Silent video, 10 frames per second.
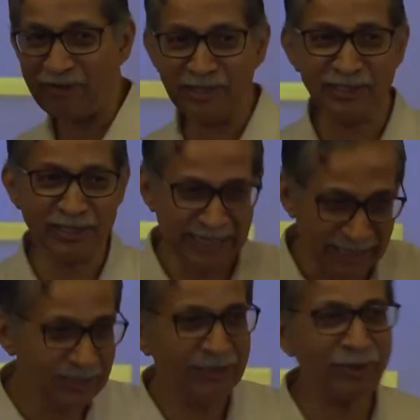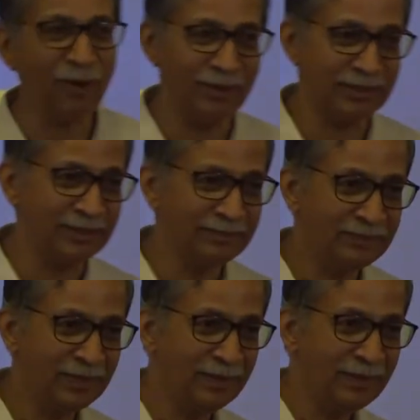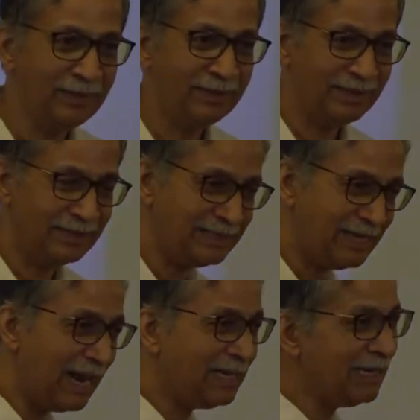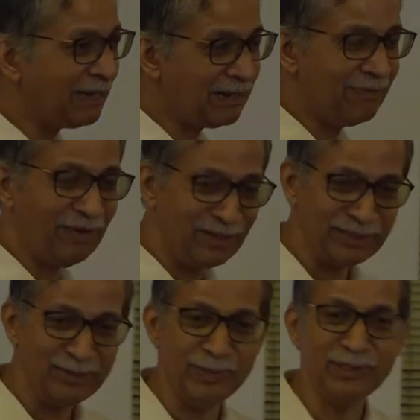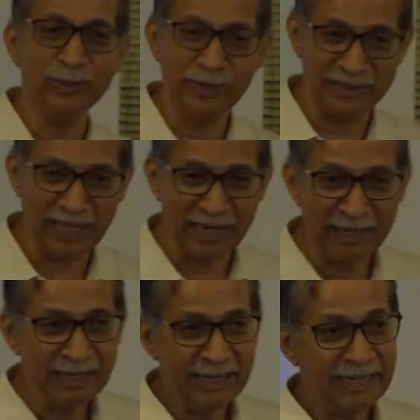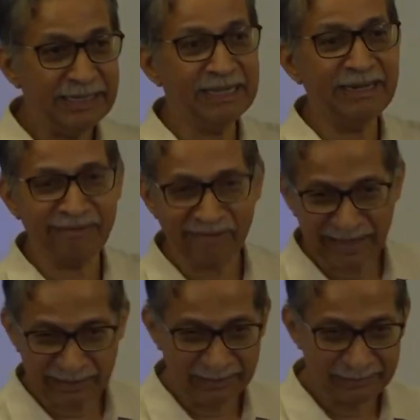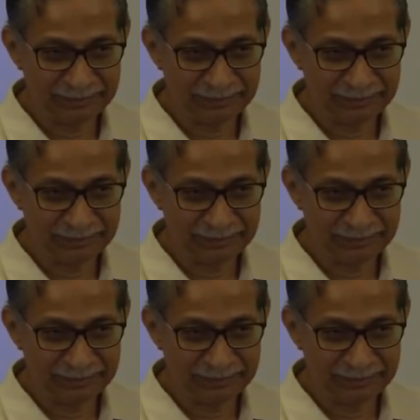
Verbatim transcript: function is the cause. The static function which you desire is an effect.